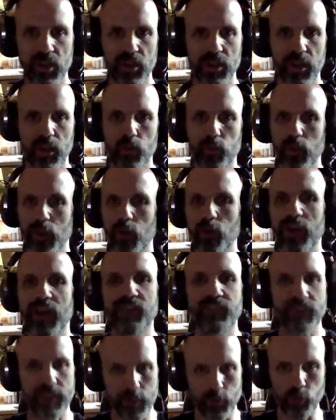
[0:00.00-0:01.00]
You don't
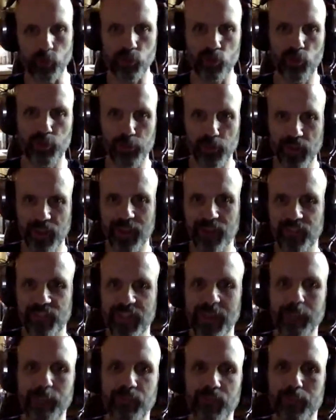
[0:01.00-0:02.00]
have to go super in
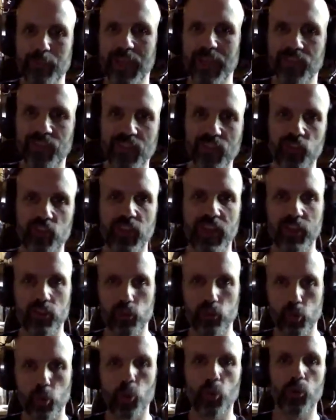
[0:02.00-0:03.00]
depth to make these things
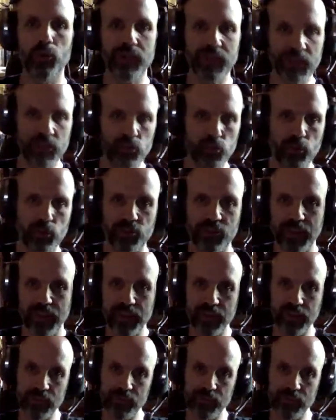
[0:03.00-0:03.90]
cool and interesting.